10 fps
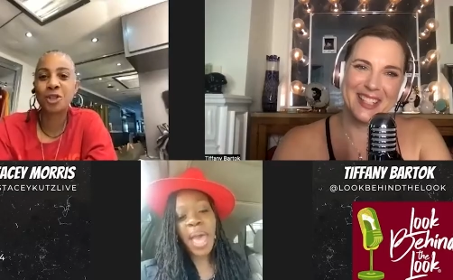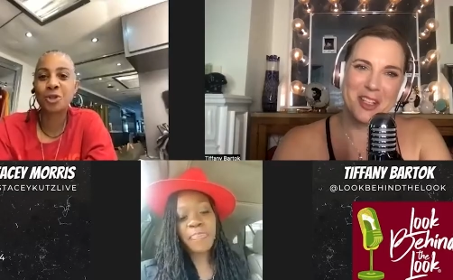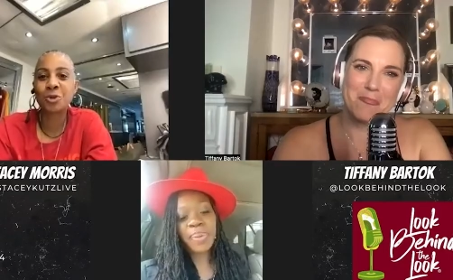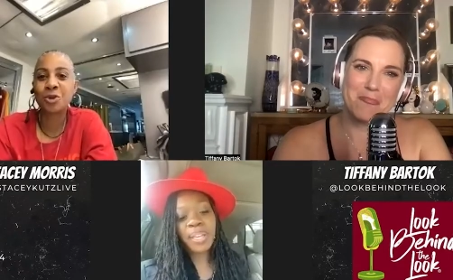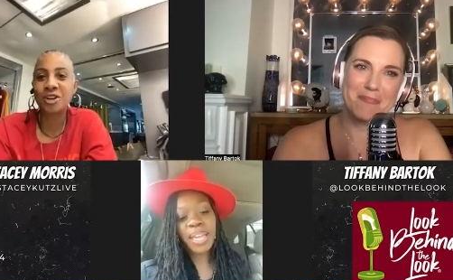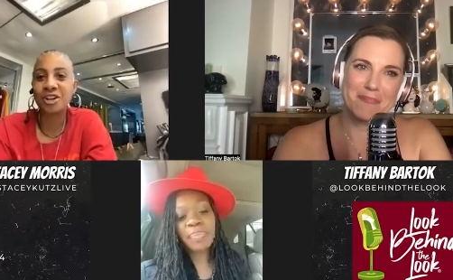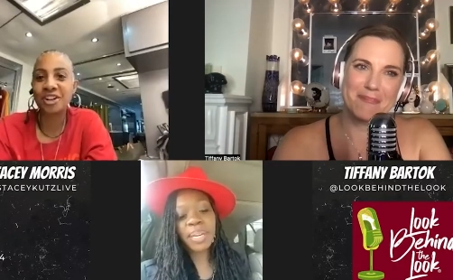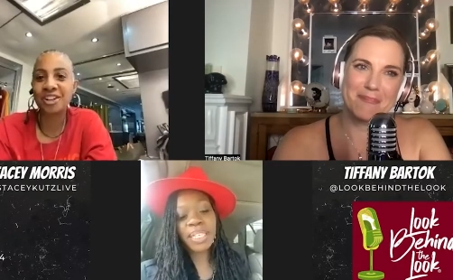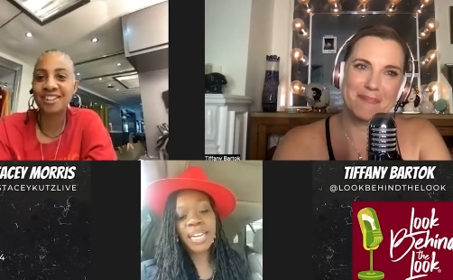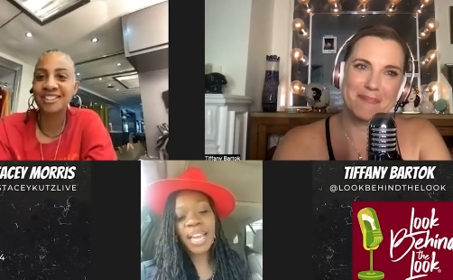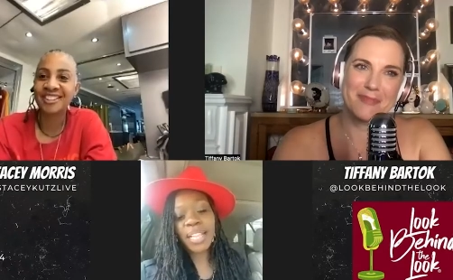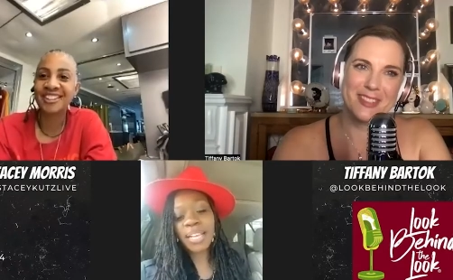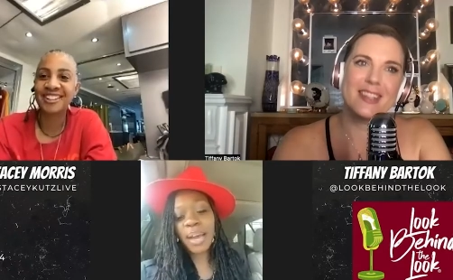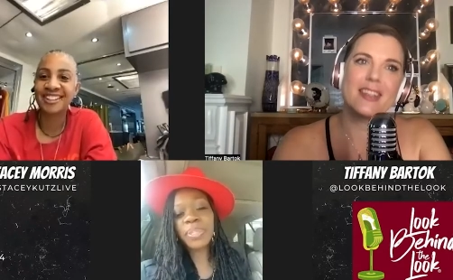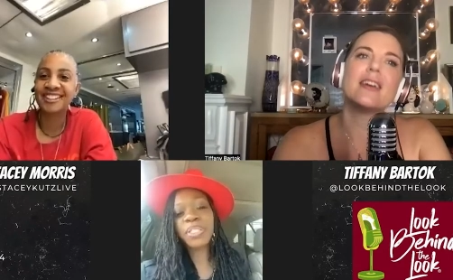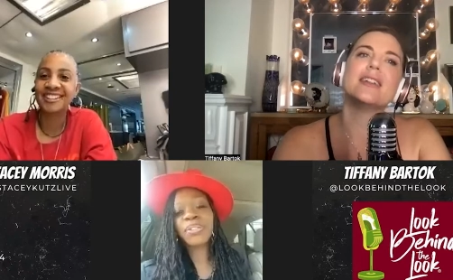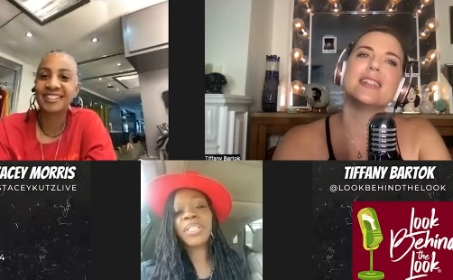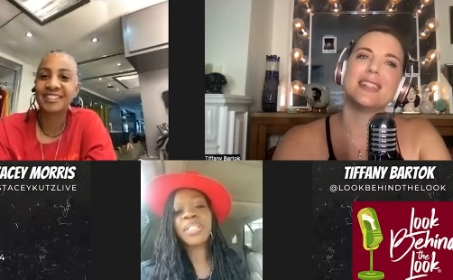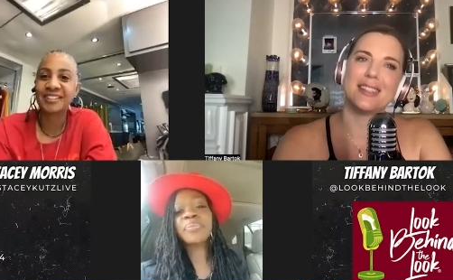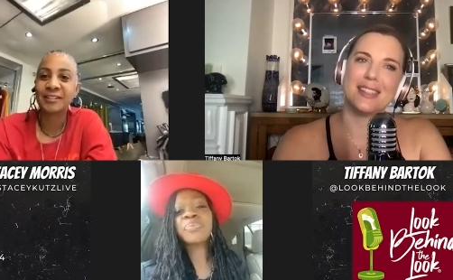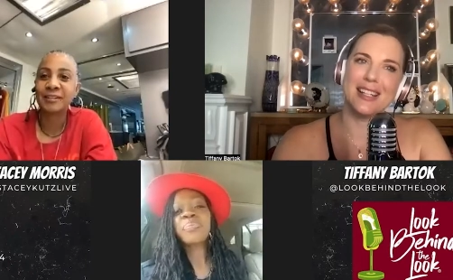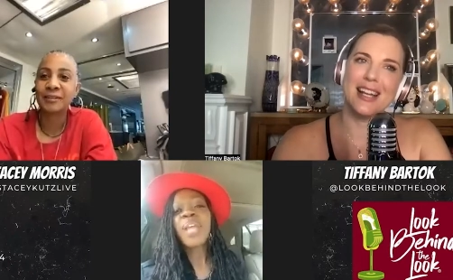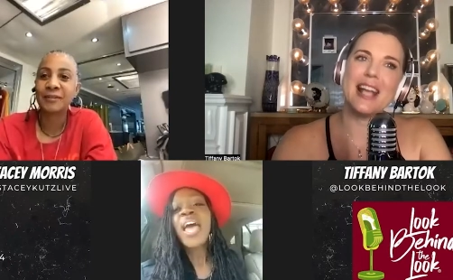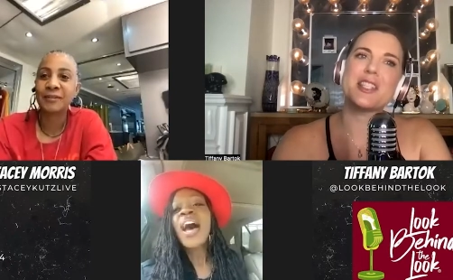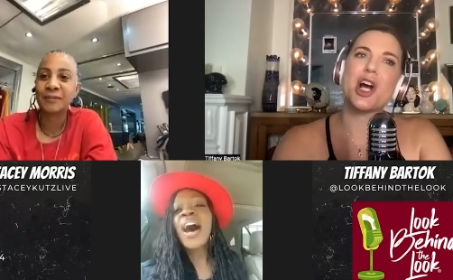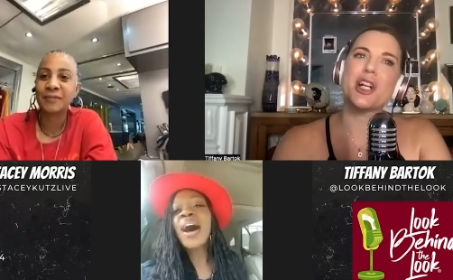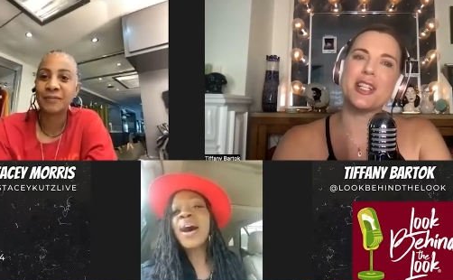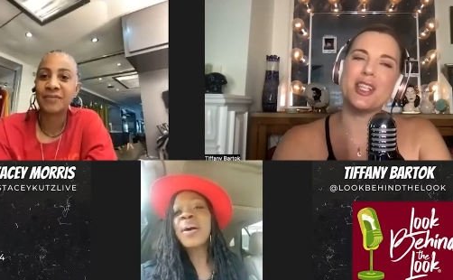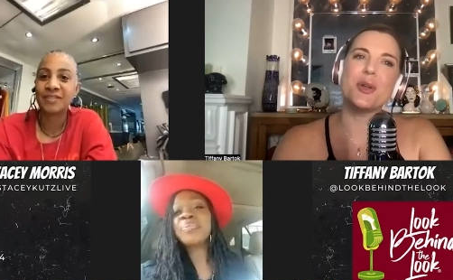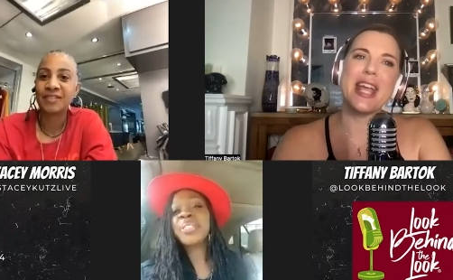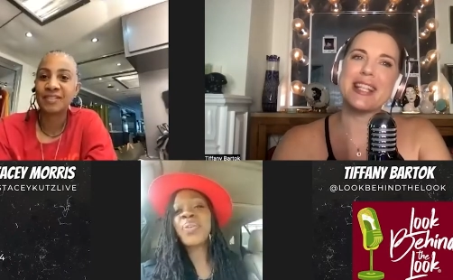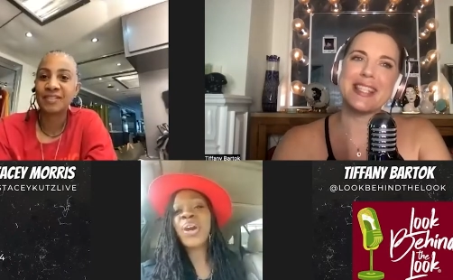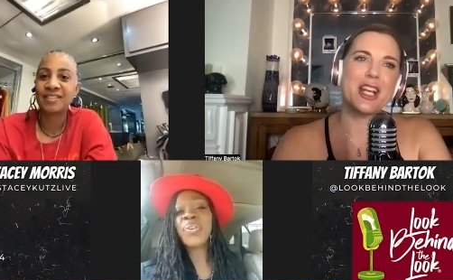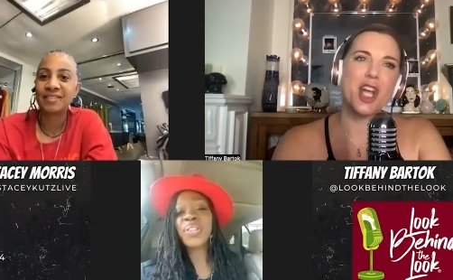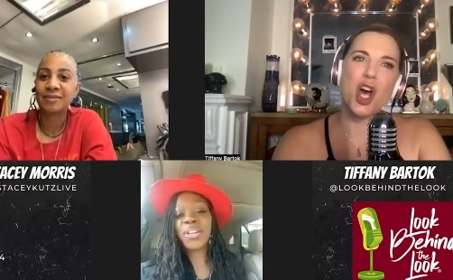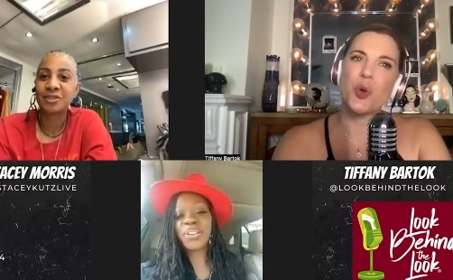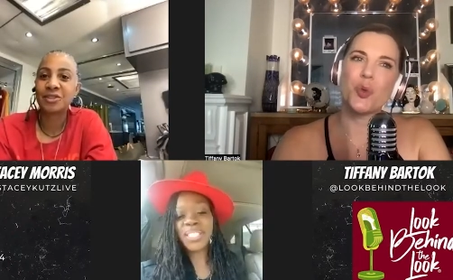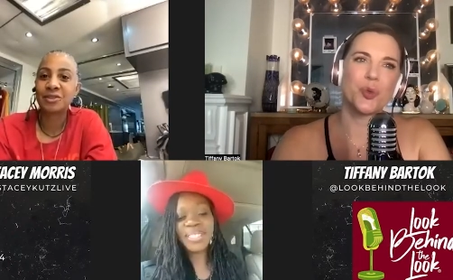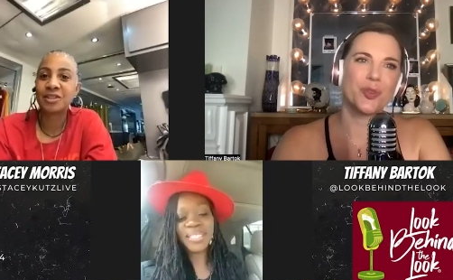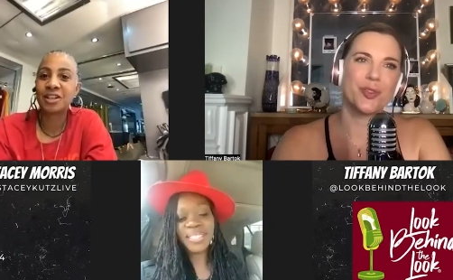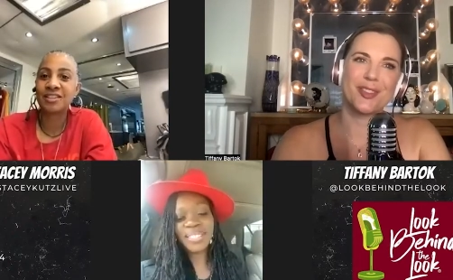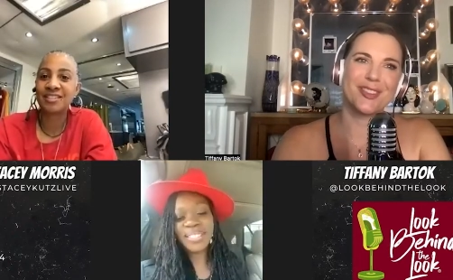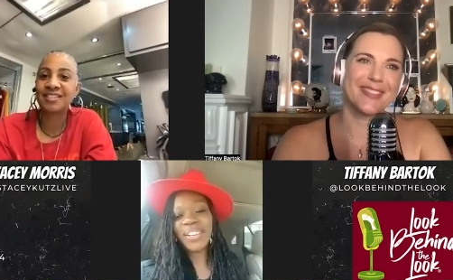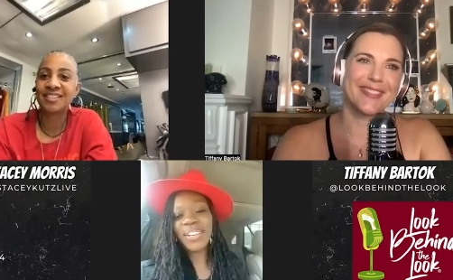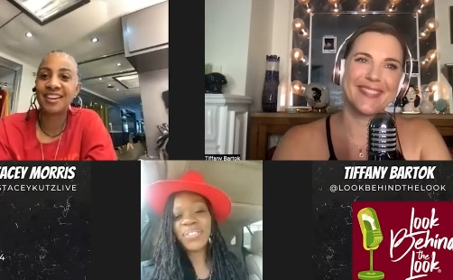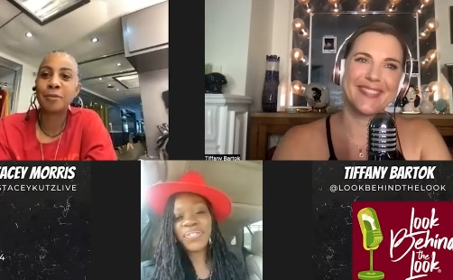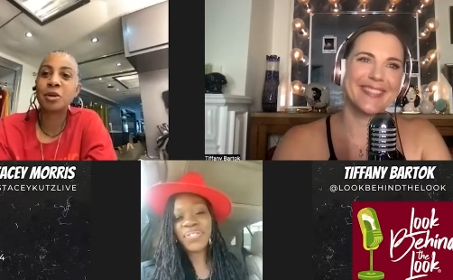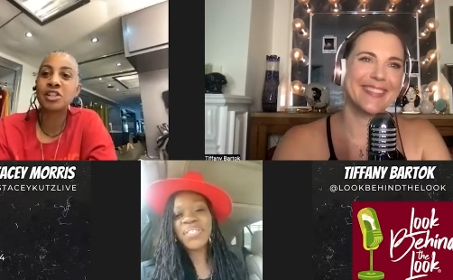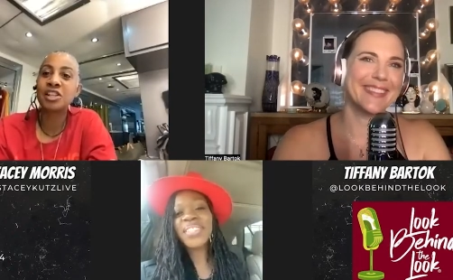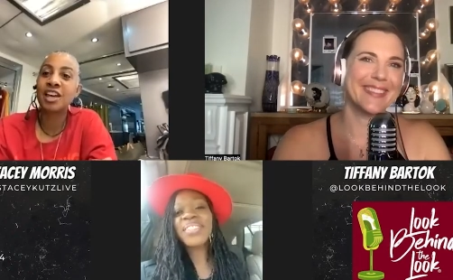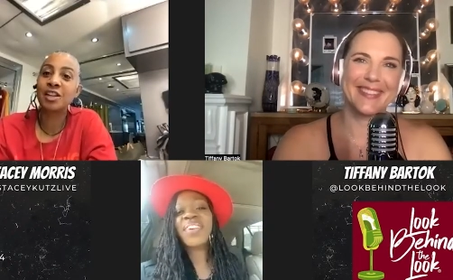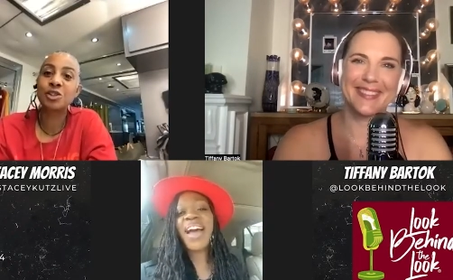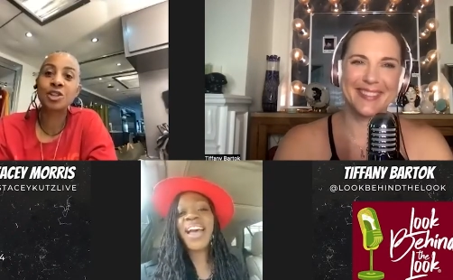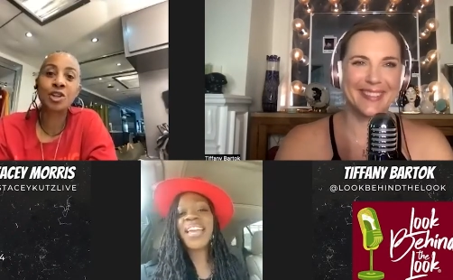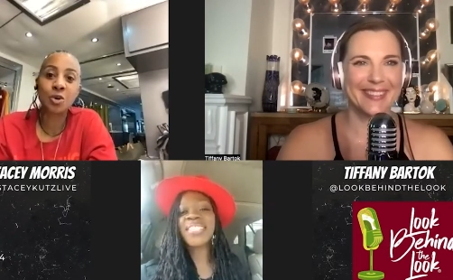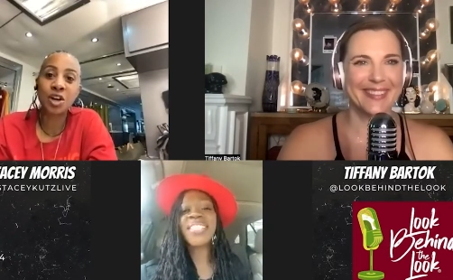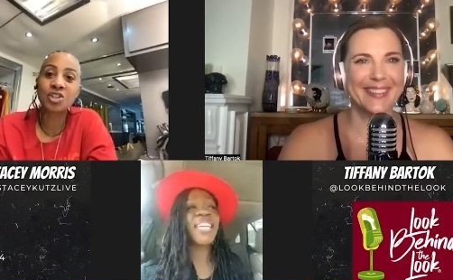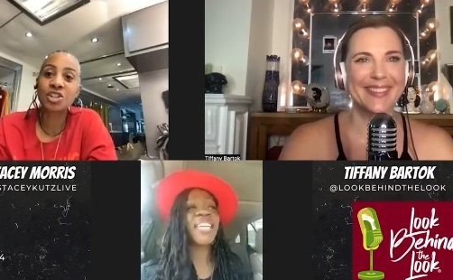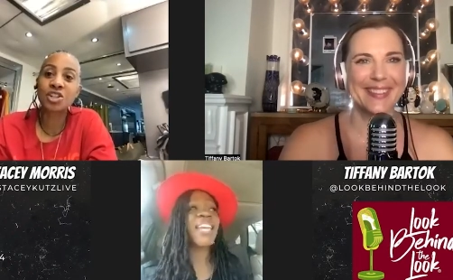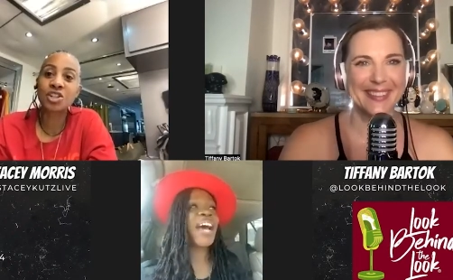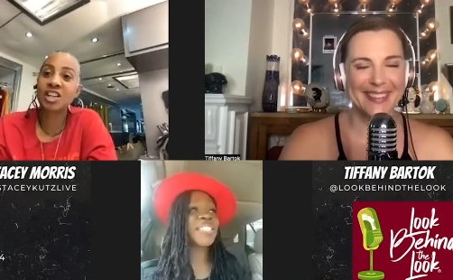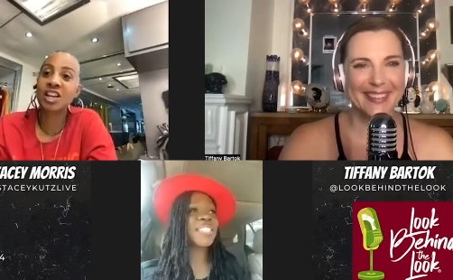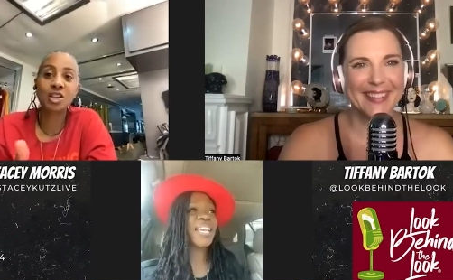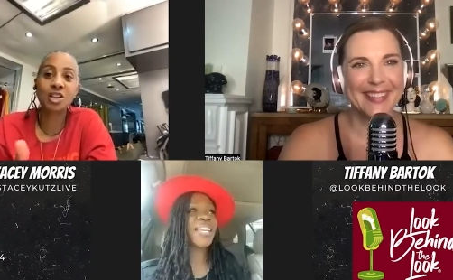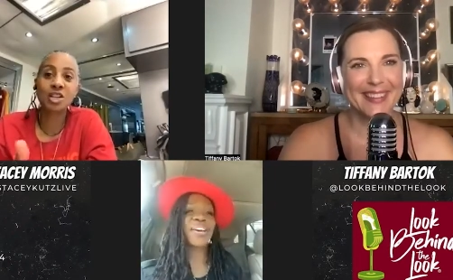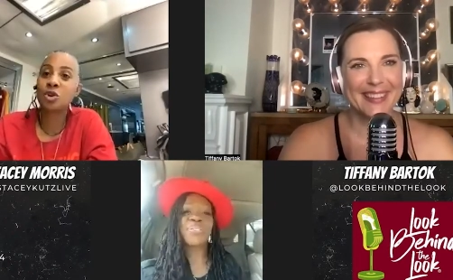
Speaker 1: to do it all. I have the yeah. opportunity.
Speaker 2: It's uh, hard to you can't say
Speaker 1: no.
Speaker 3: To, you know, yeah, but to right, answer your question, I enjoy.